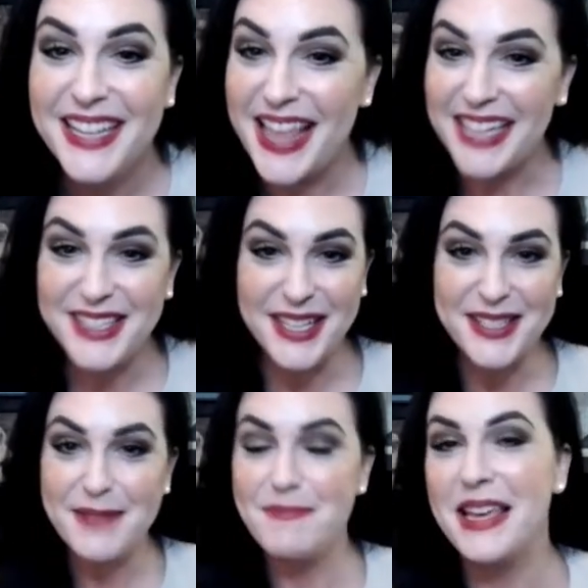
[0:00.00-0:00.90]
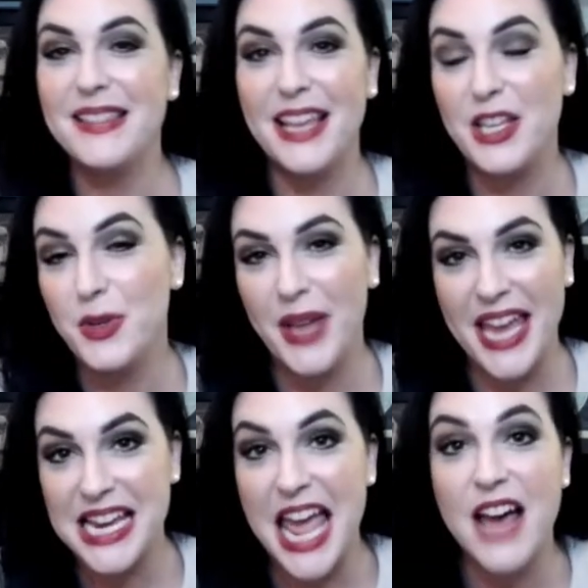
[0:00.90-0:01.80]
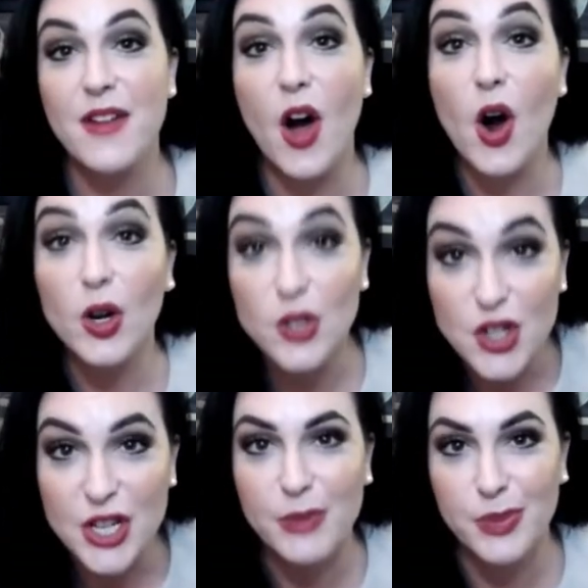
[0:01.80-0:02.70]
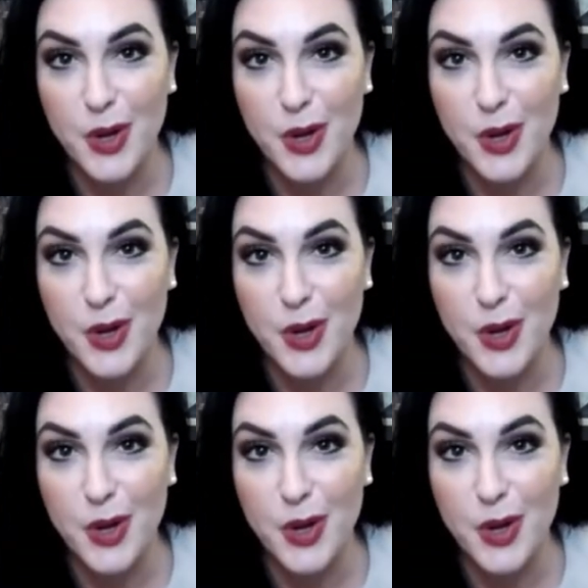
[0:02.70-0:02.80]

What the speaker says: That doesn't mean that you can't have a hardship